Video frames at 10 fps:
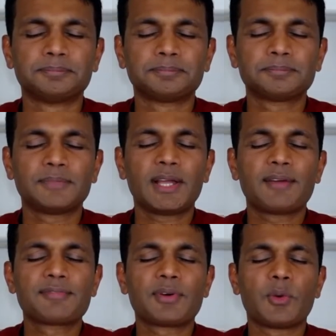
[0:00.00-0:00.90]
But
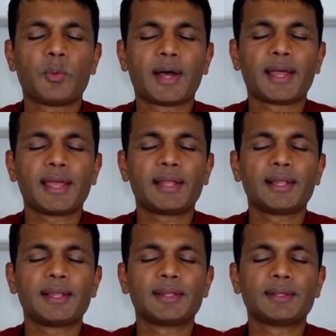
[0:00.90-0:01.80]
after a
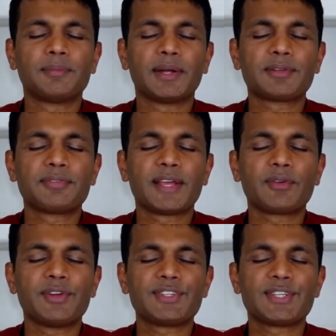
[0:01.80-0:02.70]
while, the butterfly
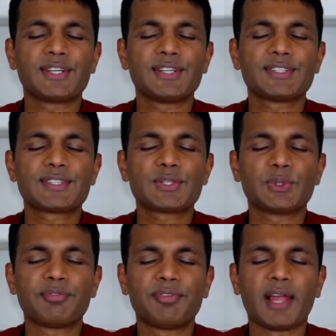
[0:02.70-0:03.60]
returns to
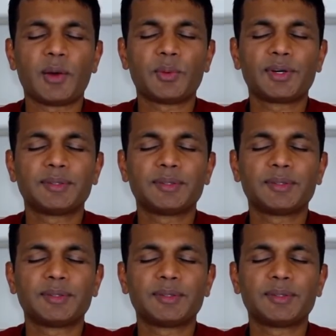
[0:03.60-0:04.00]
the flower.